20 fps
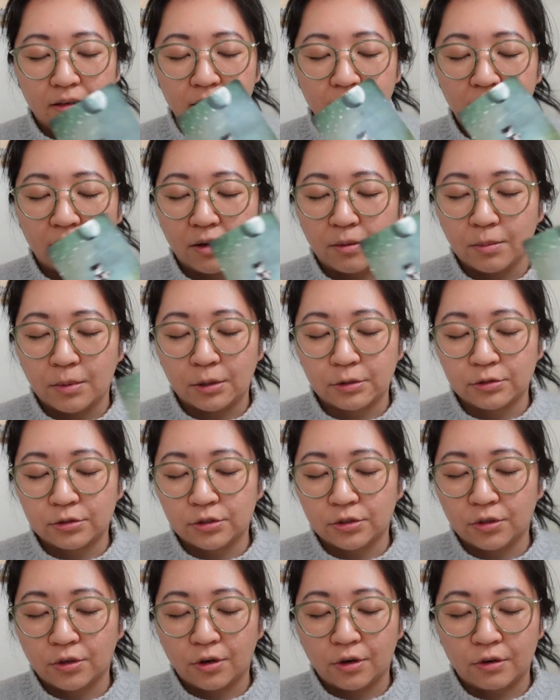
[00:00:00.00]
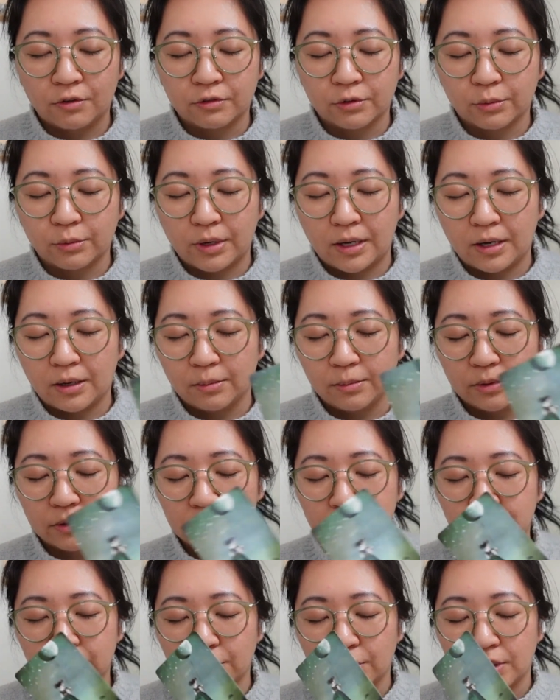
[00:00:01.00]
an emotional overwhelm
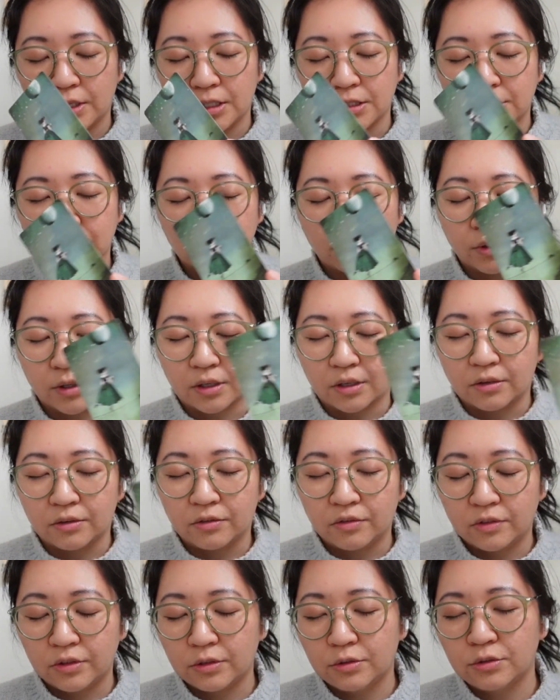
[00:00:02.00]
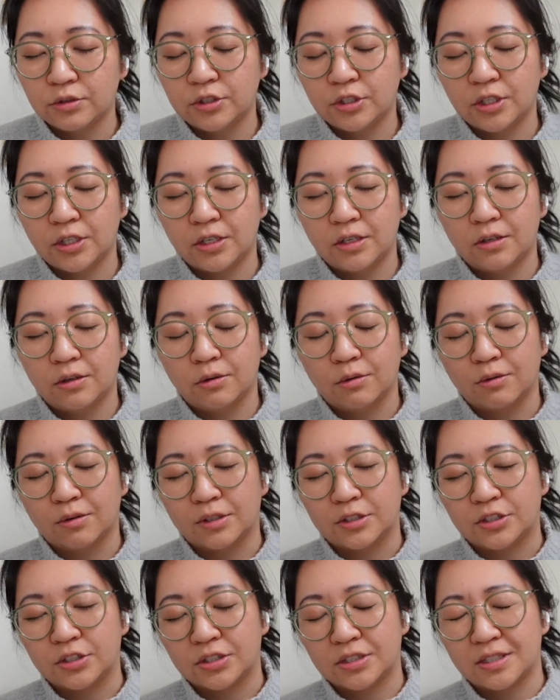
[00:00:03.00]
of sorts, or confusion,
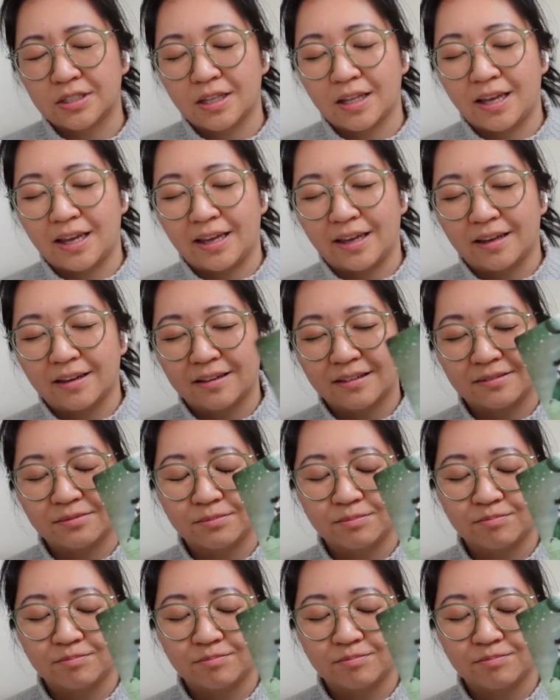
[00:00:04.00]
or just like